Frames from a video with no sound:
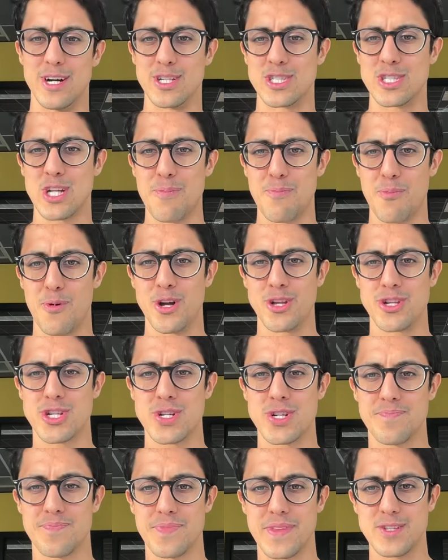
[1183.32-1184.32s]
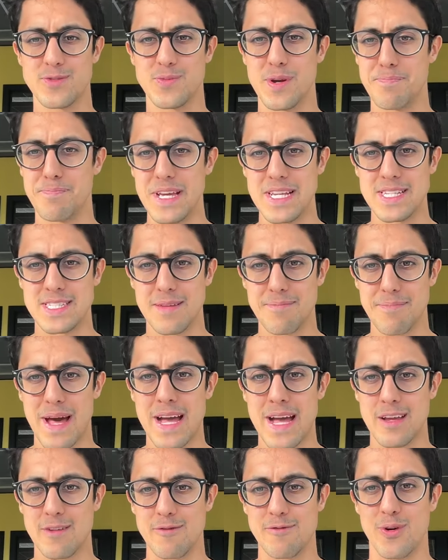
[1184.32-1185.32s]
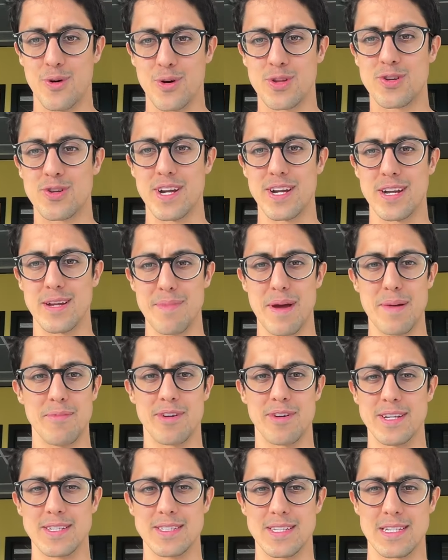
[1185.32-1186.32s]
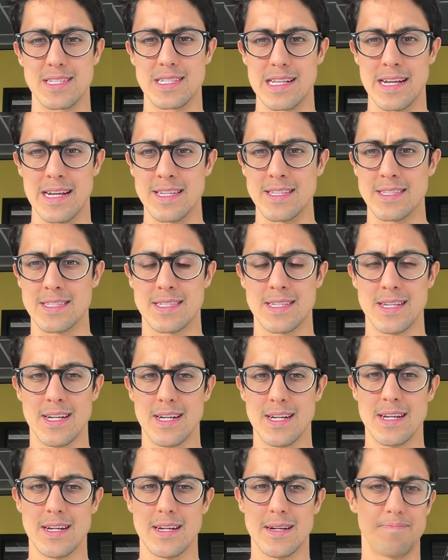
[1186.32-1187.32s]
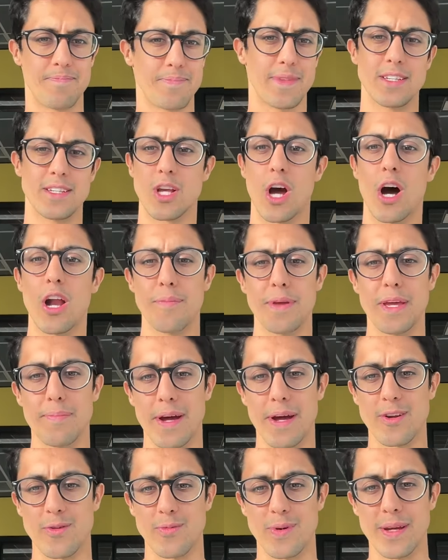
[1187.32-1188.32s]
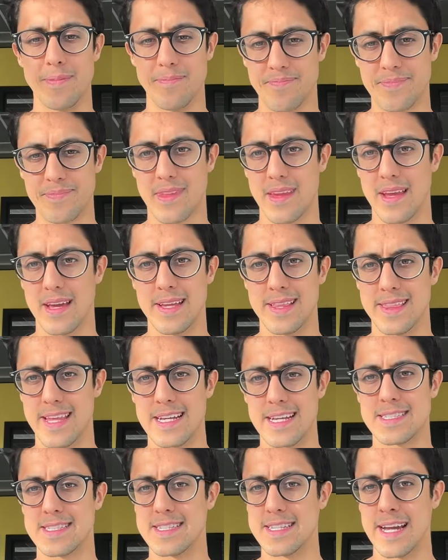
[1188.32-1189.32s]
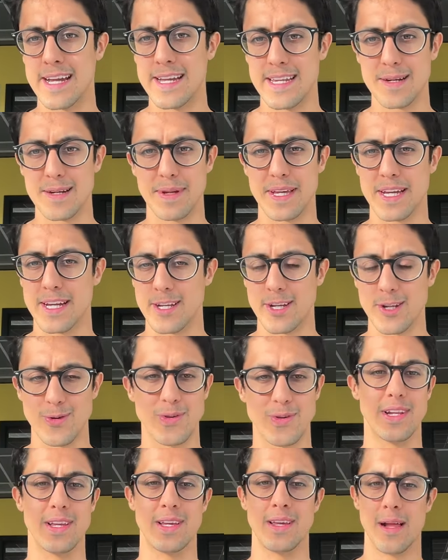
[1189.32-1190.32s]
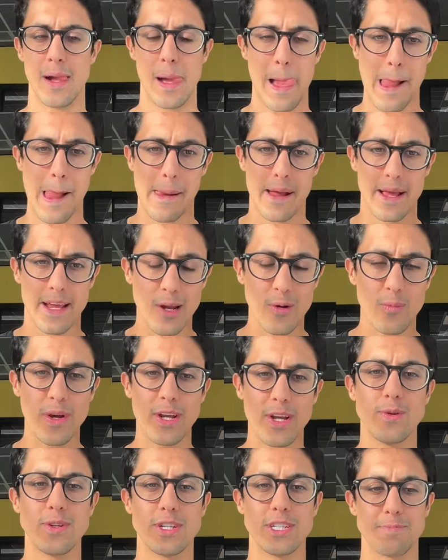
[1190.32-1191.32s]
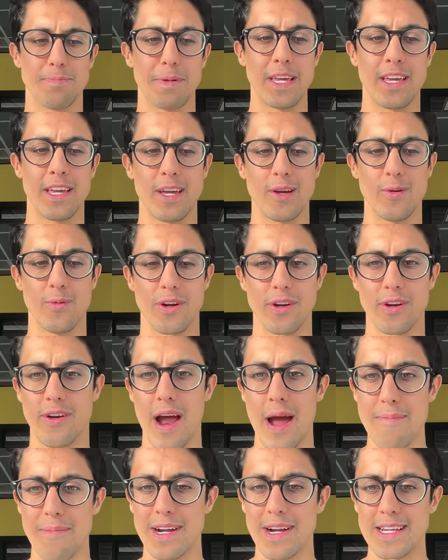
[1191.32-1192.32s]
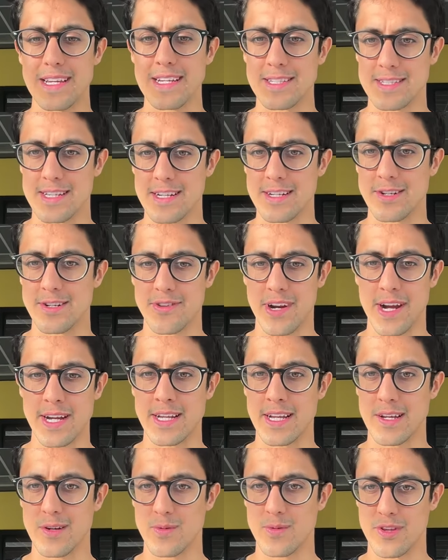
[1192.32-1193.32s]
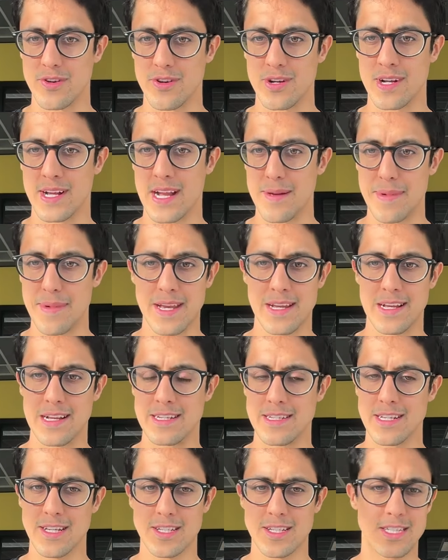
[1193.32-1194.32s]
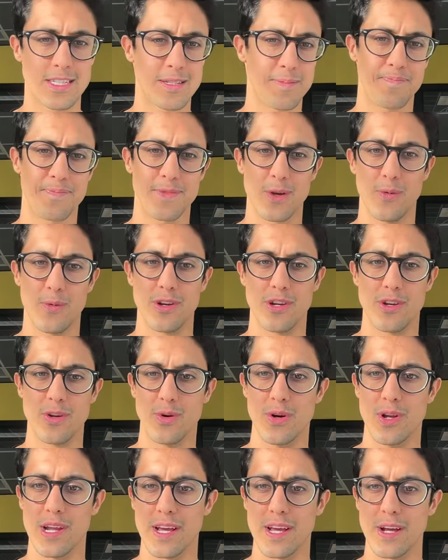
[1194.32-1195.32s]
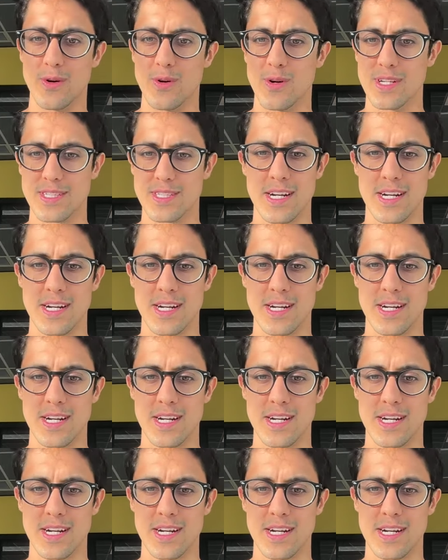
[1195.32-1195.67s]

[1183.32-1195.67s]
a stopwatch, as we're pacing back and forth trying to memorize our slides. There's got to be a better way. And that's the idea behind Yoodli. Can we do to speaking what Grammarly has done to writing with real time analytics? What Duolingo has